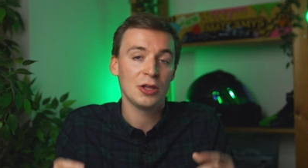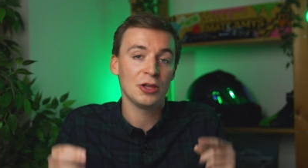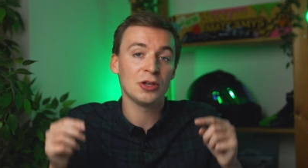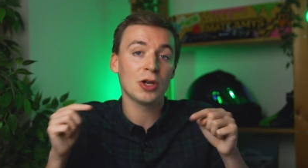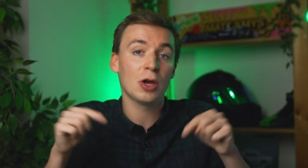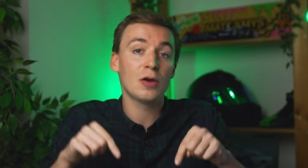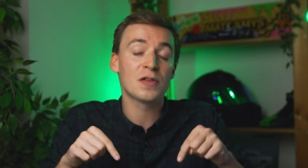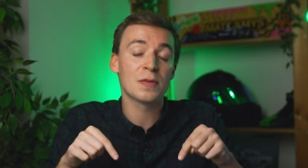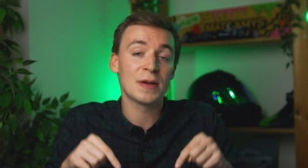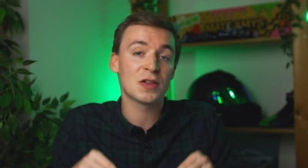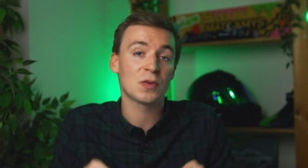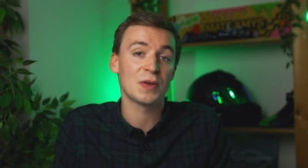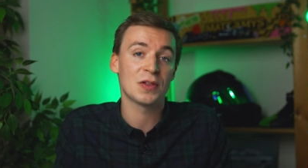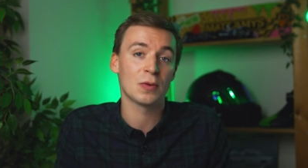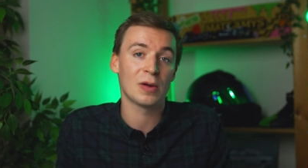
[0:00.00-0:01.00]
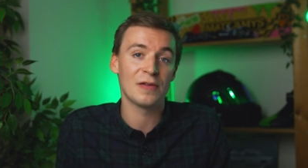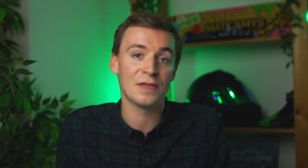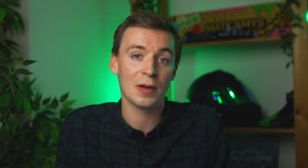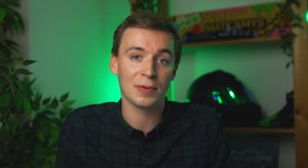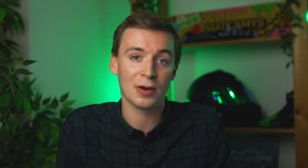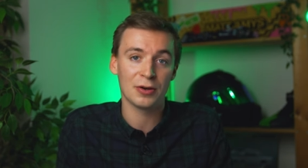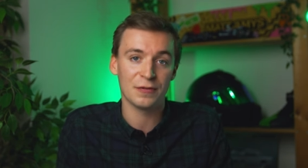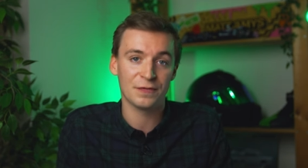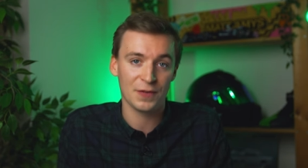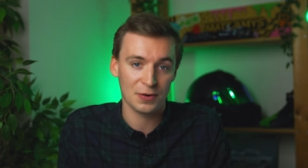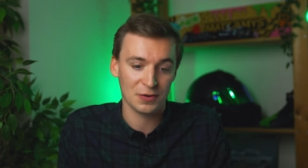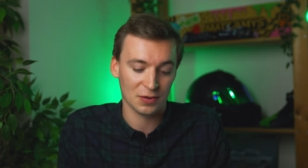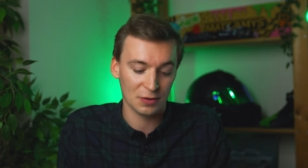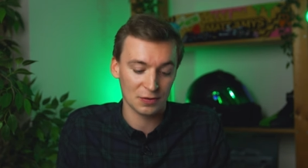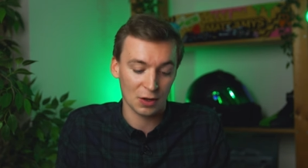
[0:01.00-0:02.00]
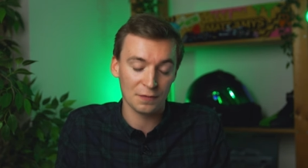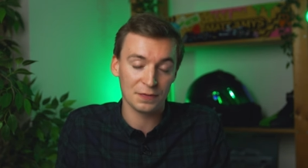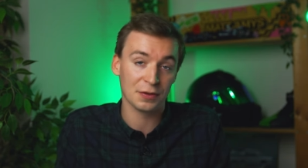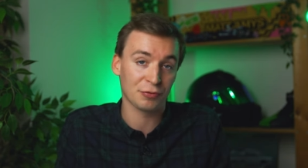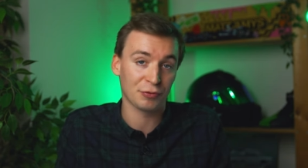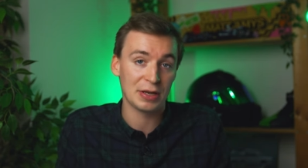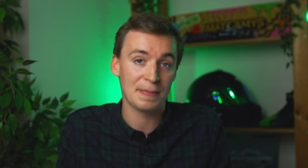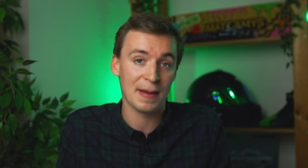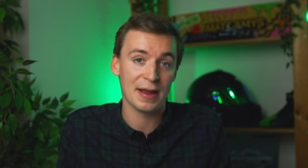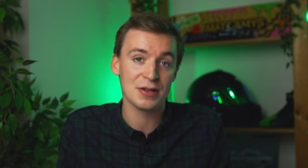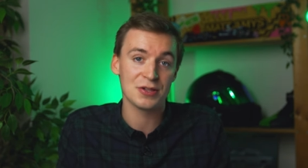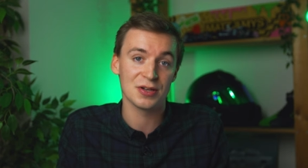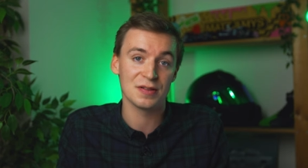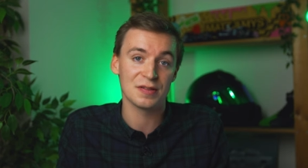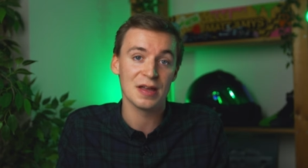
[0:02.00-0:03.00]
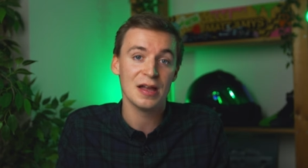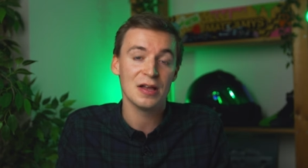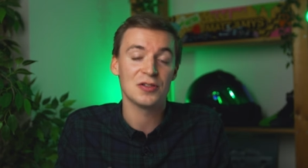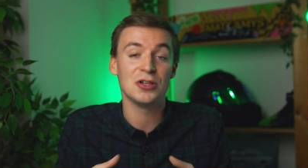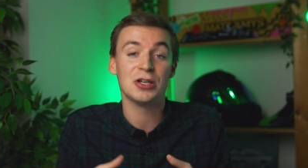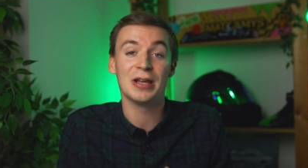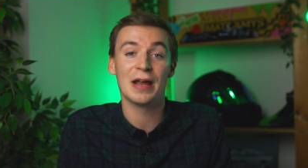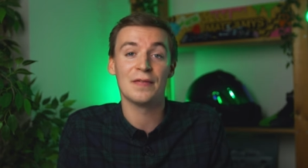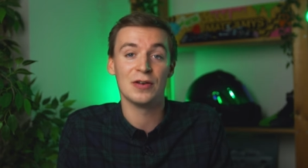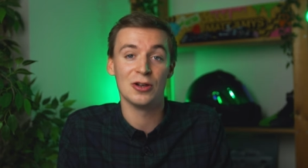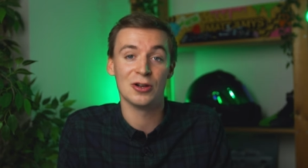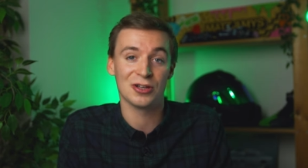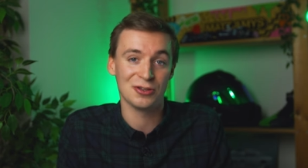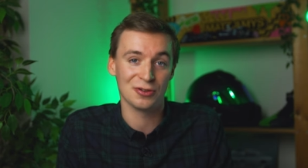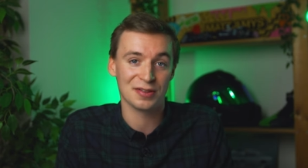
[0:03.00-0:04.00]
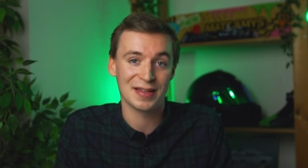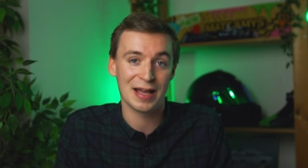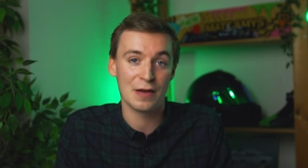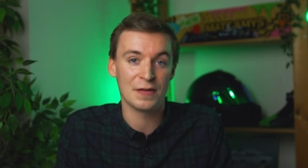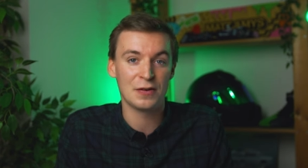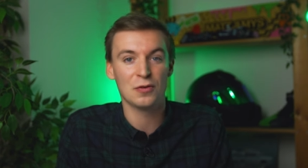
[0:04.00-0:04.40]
you can go over to my Twitter where I've uploaded photos of the three pages so you can have a look yourself.